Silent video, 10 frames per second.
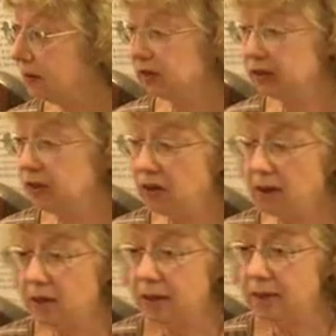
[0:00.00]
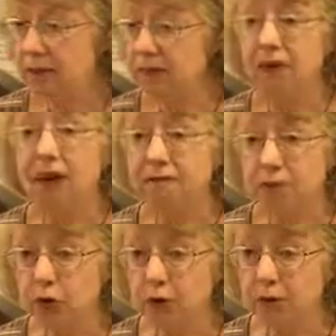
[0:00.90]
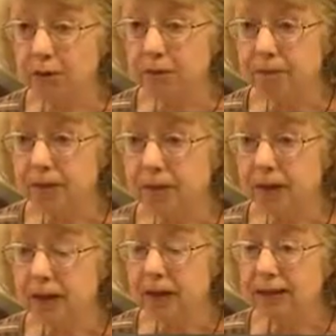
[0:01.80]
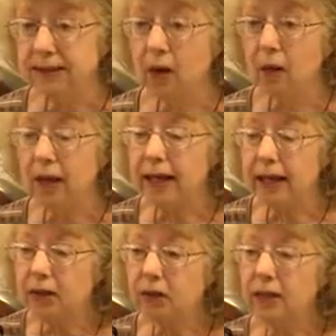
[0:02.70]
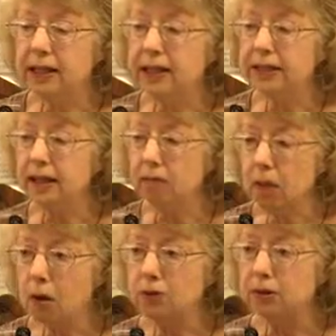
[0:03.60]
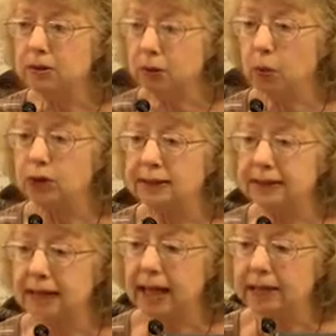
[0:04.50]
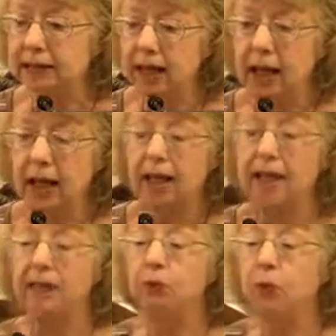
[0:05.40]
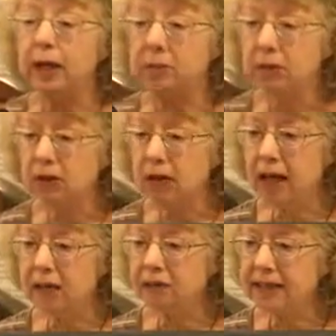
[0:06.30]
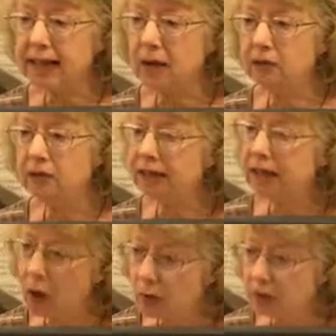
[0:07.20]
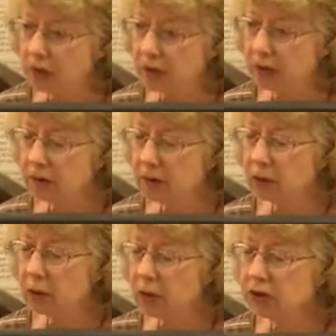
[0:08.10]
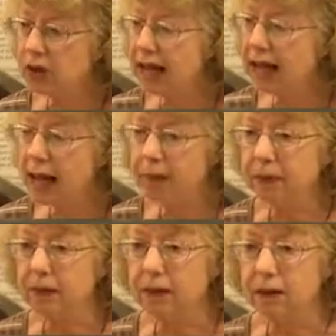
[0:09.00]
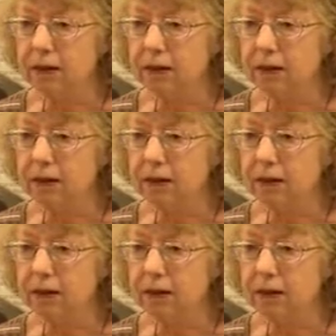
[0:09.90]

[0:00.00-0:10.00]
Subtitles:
because they're not going to be able to find food. So hearing is their most important sense. If we put a lot of sound in the ocean, what's going to happen?